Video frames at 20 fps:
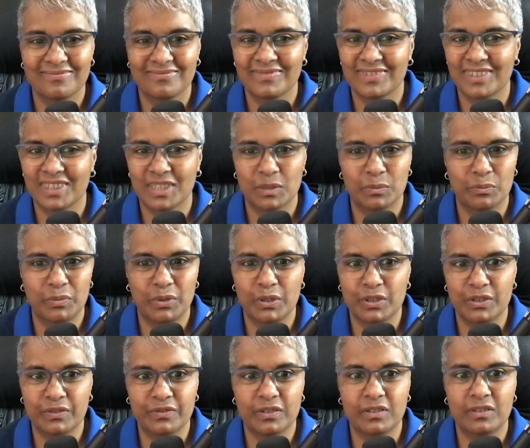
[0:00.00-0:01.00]
It's
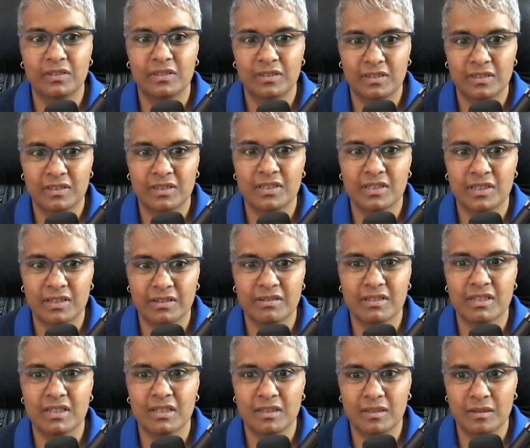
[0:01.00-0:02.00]
beautiful.
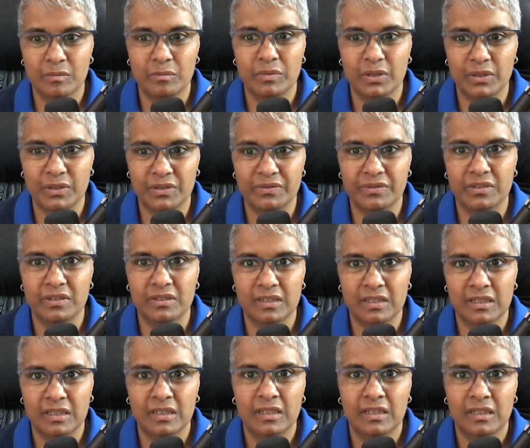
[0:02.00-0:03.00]
Seriously, beautiful.
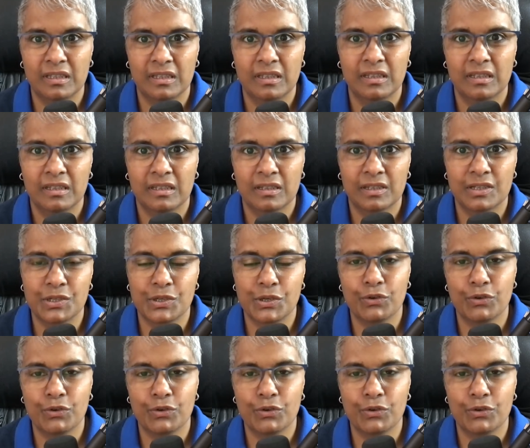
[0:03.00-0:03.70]
Because you're